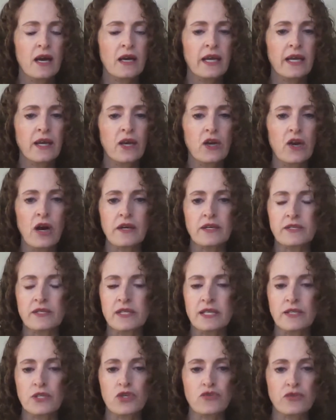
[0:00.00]
can
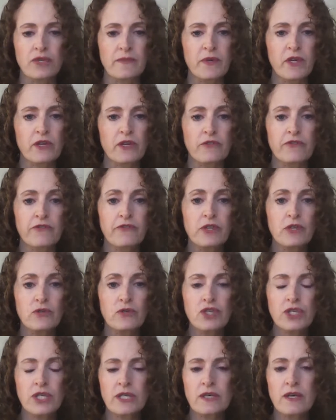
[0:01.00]
cause extreme
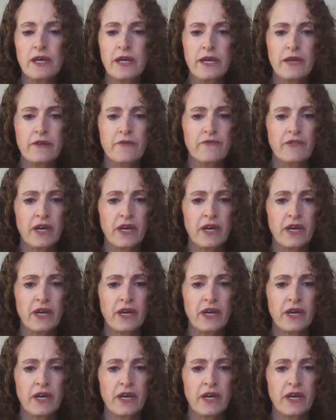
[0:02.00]
confusion,